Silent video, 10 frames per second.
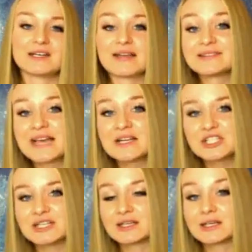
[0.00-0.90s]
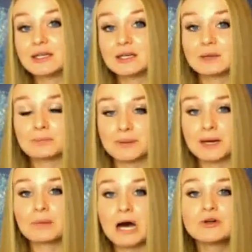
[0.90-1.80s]
And that's actually a key
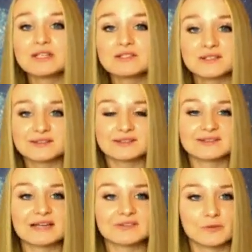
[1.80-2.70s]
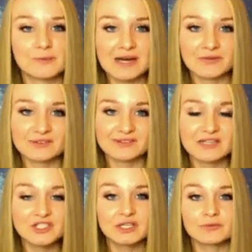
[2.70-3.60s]
component to successful
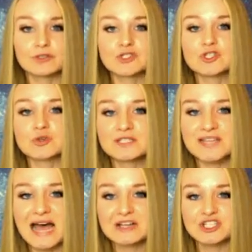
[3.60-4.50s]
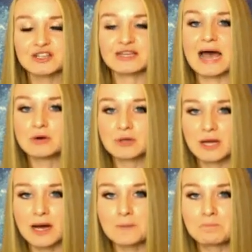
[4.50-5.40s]
manifestation. If we're too attached to the
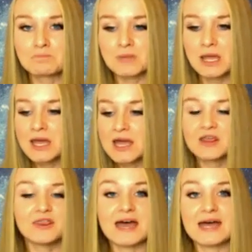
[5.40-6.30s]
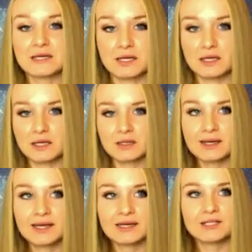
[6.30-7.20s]
outcome, then,
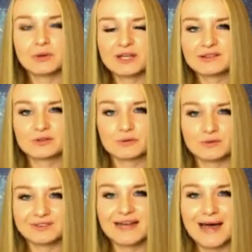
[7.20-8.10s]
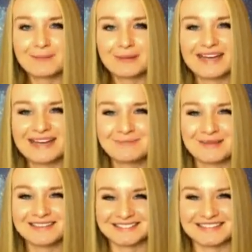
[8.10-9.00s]
it screws it up,
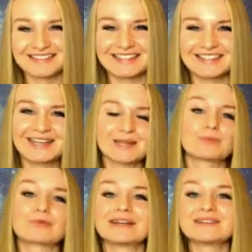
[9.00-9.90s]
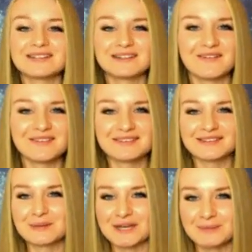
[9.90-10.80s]
basically. Like it brings in all these
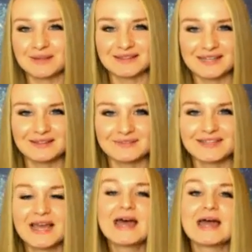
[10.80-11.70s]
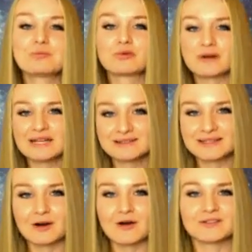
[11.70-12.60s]
limiting beliefs. It brings
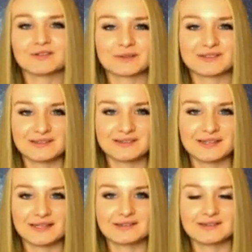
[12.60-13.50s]
in all this resistance.